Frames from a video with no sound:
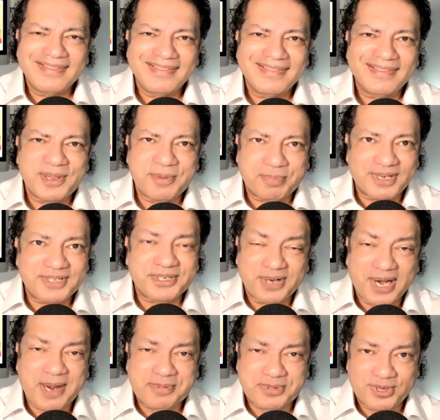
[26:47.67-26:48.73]
You press
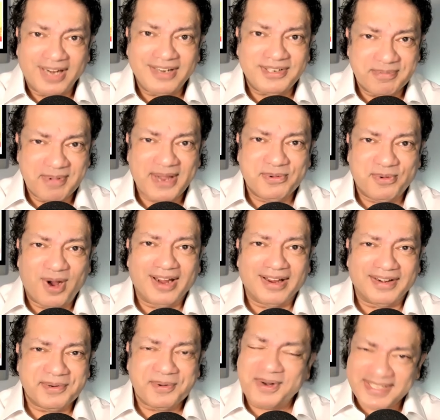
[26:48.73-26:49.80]
grapes, right, to make
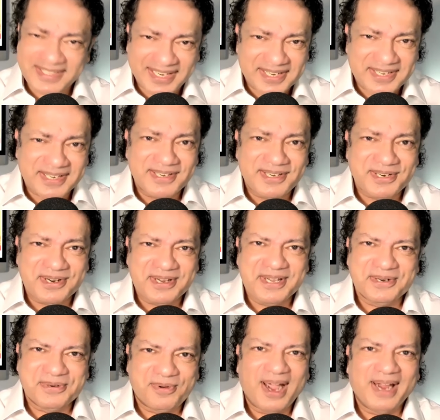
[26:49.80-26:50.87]
wine. What is Gideon doing in
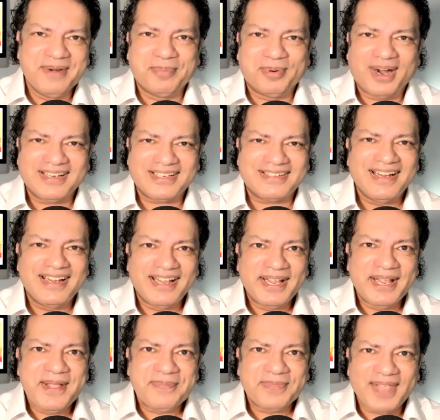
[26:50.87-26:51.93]
a wine press?
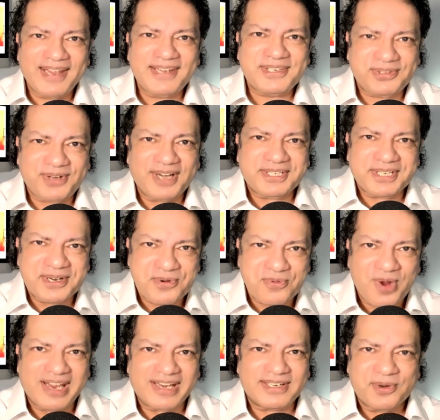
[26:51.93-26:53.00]
He's threshing
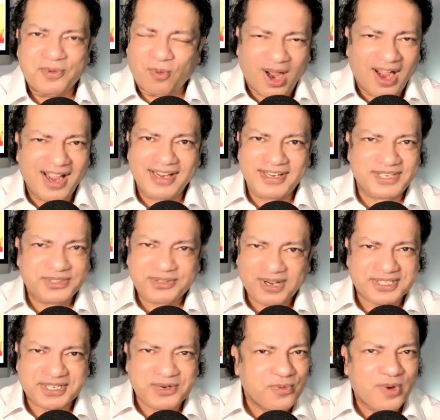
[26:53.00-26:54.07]
wheat. Why is he
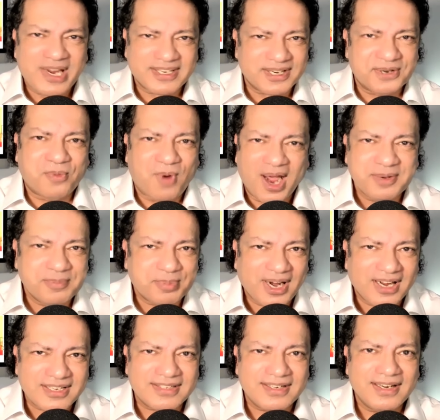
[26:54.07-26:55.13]
threshing wheat in a wine
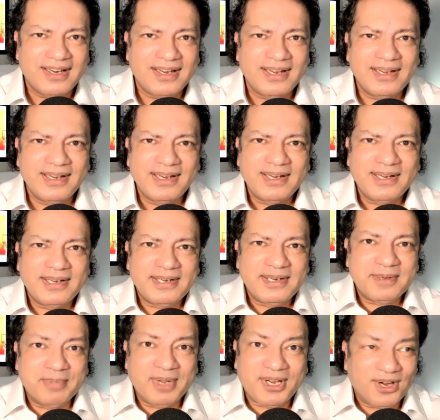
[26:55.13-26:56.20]
press?
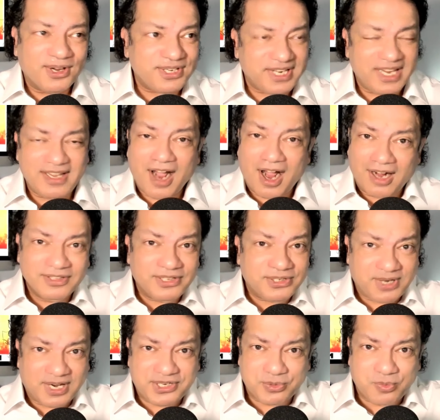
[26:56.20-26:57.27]
Because he can't
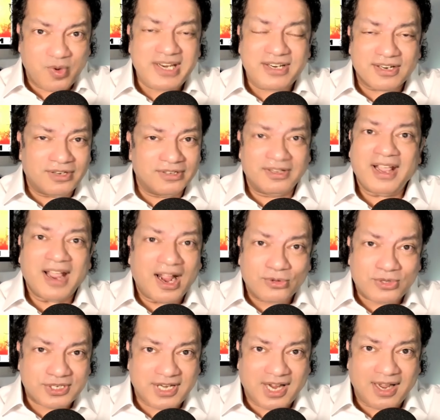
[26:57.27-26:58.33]
thresh wheat on the
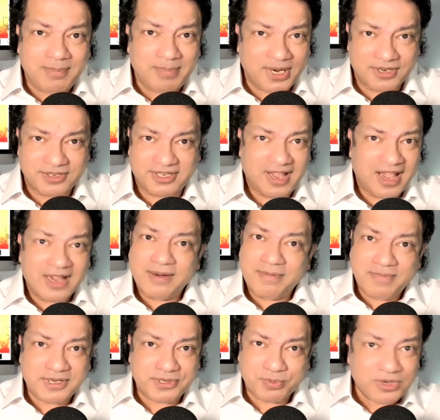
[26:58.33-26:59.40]
outside, because the
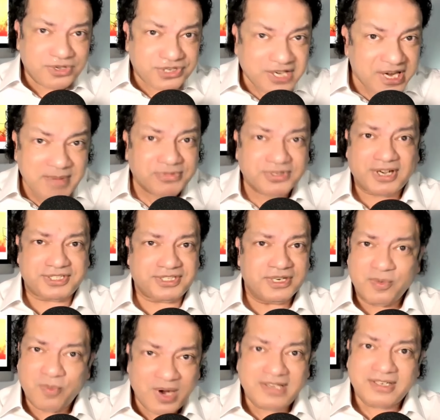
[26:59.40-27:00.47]
enemies would see him
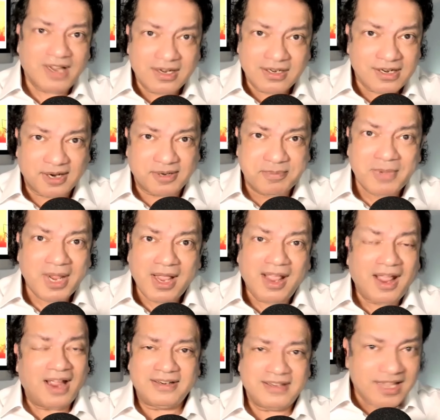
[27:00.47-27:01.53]
threshing wheat and come
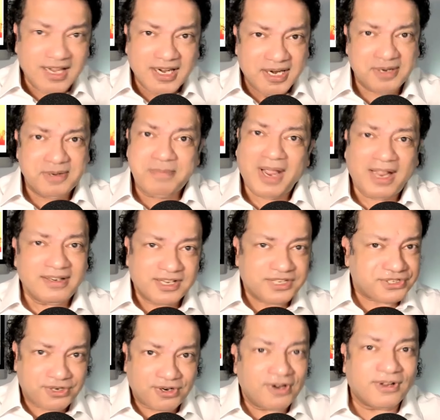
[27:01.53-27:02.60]
and him and
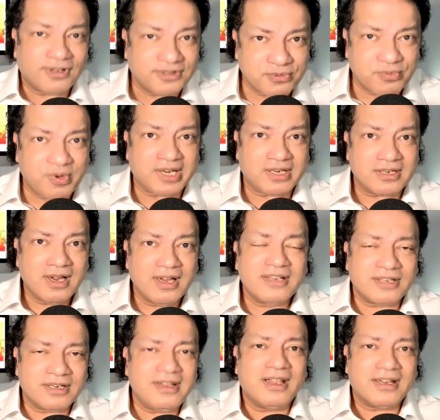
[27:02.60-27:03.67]
destroy all the wheat.
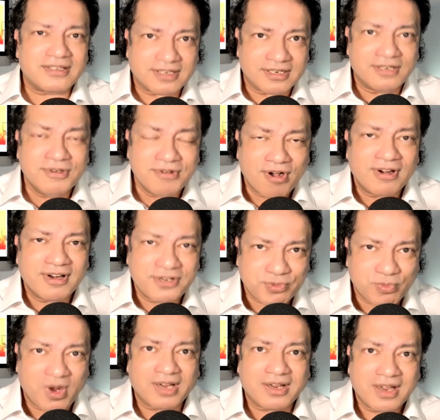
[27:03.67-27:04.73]
So he has to do all his
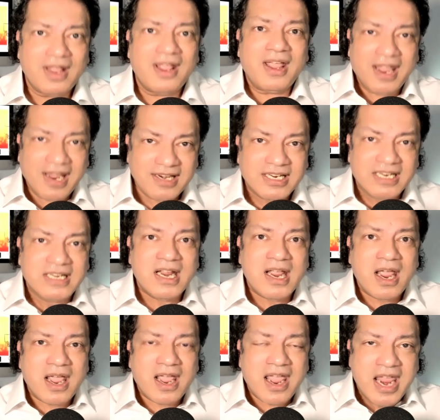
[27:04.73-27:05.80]
work hidden
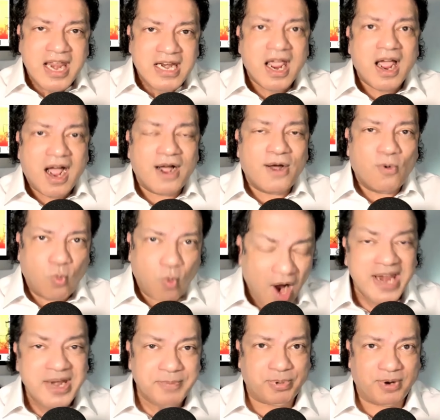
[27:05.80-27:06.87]
in a
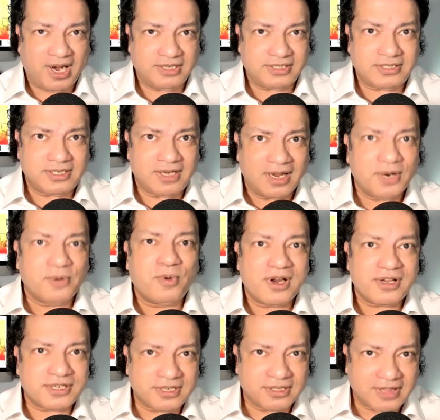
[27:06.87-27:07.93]
wine press. And I want
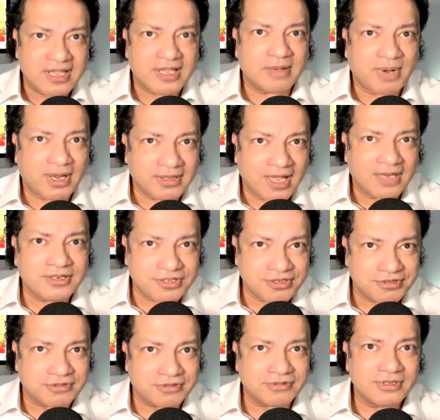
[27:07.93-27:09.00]
us to think about that
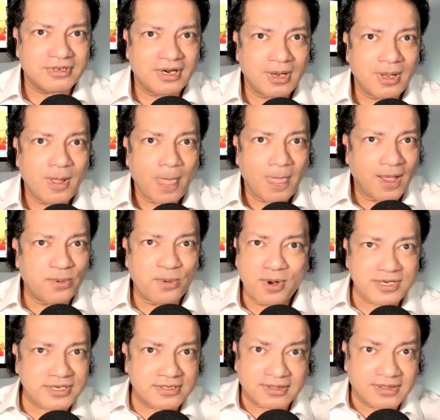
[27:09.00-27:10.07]
too. I want
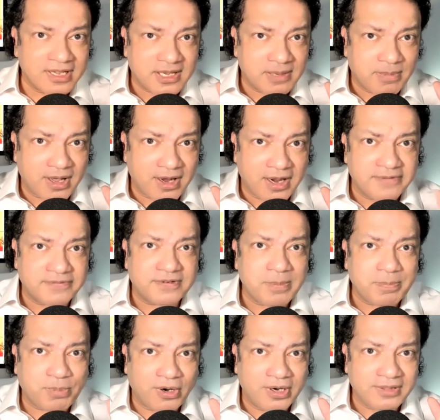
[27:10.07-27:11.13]
us to think about every
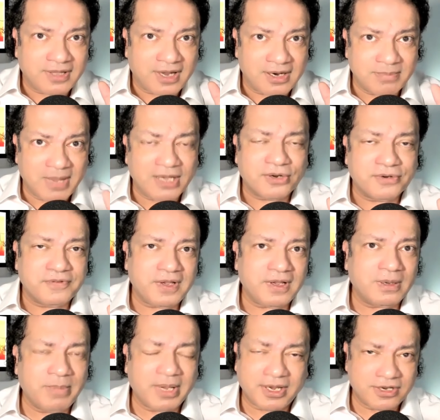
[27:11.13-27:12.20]
point that I make over
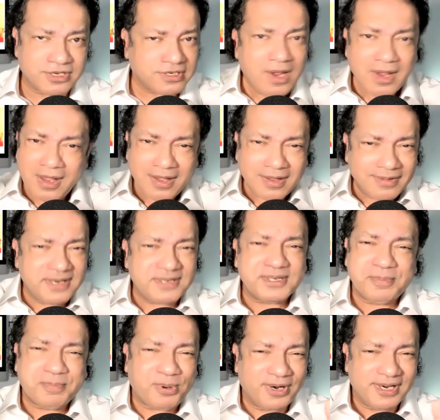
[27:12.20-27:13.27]
here because these
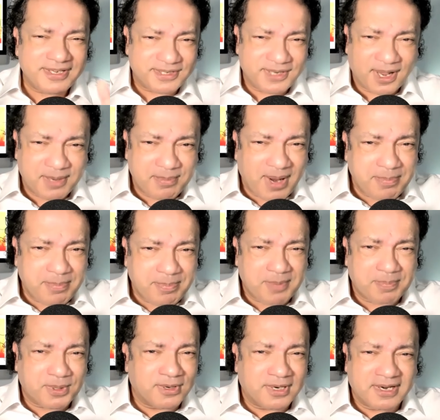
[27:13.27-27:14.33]
are points not about
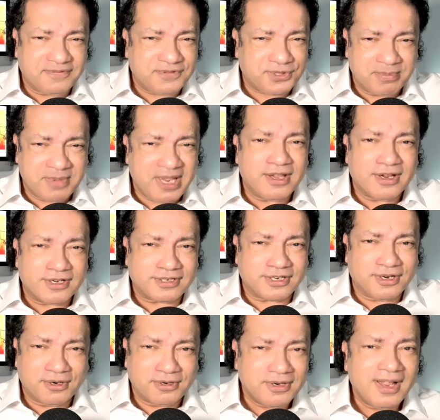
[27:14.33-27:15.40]
people who lived so many years
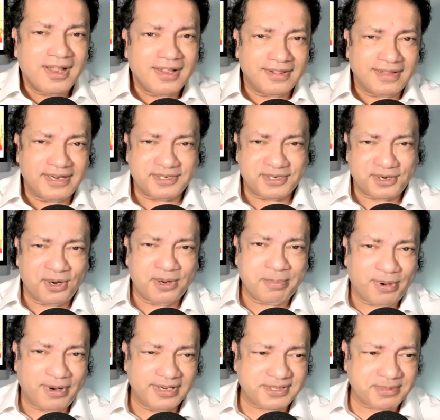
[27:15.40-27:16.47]
ago. These are all
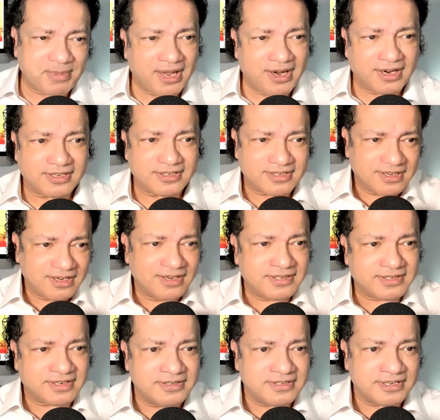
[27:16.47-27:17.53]
points about us. Let's
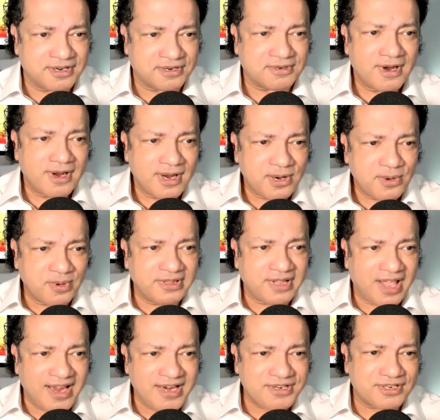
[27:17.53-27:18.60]
continue. When the
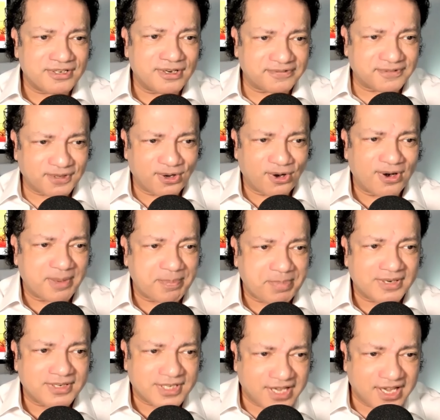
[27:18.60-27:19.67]
angel of the Lord
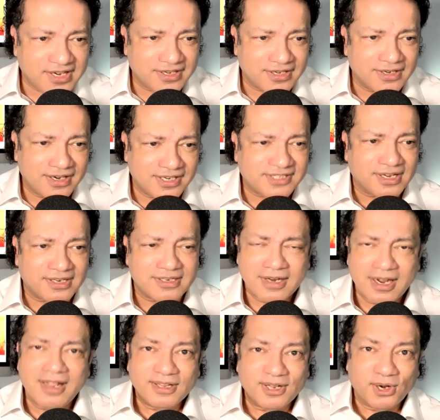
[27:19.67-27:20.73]
appeared to Gideon, he said,
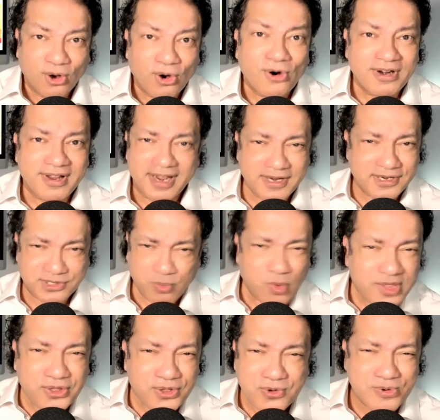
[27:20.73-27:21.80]
The Lord is
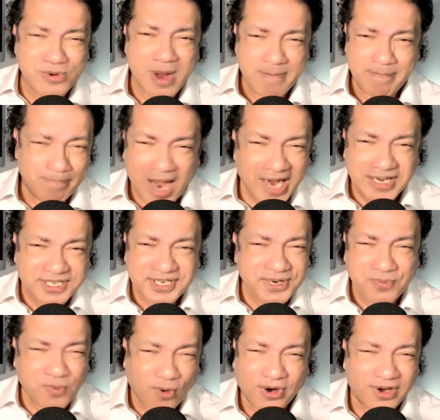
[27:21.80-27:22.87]
with you, mighty
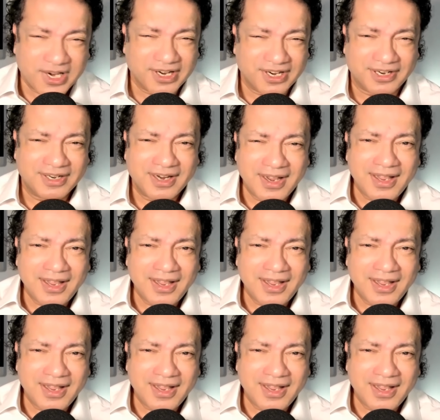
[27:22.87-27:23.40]
warrior.